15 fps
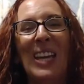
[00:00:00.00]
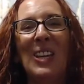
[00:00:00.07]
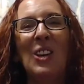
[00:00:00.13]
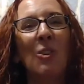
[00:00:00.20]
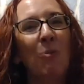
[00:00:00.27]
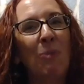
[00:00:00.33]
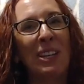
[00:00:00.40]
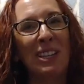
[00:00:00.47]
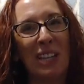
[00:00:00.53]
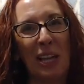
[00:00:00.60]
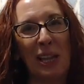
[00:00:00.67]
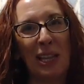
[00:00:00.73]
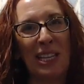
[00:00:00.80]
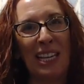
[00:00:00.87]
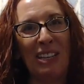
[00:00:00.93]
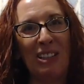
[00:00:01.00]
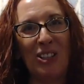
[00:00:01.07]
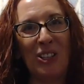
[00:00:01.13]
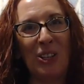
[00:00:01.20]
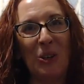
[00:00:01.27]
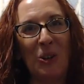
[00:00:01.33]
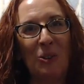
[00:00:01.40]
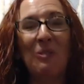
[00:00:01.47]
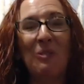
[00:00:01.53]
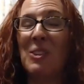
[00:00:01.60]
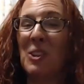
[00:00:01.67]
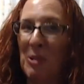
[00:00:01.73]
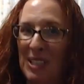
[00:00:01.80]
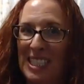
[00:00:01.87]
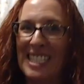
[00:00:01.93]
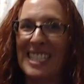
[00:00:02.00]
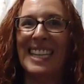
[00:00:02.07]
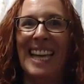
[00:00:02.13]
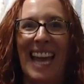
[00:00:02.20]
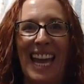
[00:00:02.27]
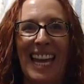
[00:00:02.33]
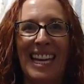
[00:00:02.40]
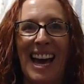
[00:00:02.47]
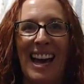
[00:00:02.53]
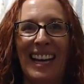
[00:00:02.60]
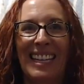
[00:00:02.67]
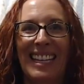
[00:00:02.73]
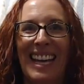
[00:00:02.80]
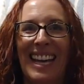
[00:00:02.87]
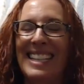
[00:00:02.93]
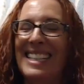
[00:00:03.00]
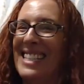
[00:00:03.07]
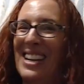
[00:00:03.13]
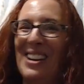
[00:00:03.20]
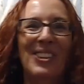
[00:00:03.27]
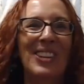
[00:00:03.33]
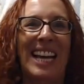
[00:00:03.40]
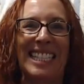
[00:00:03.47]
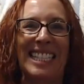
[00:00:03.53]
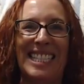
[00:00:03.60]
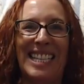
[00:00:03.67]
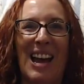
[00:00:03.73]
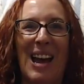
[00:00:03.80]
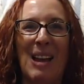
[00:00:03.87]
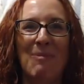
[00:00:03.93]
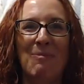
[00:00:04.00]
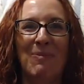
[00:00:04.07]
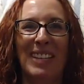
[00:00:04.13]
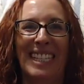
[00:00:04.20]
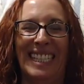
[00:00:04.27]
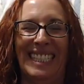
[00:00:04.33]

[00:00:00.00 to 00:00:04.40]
You've been listening to Fluent in Canine. Until next time.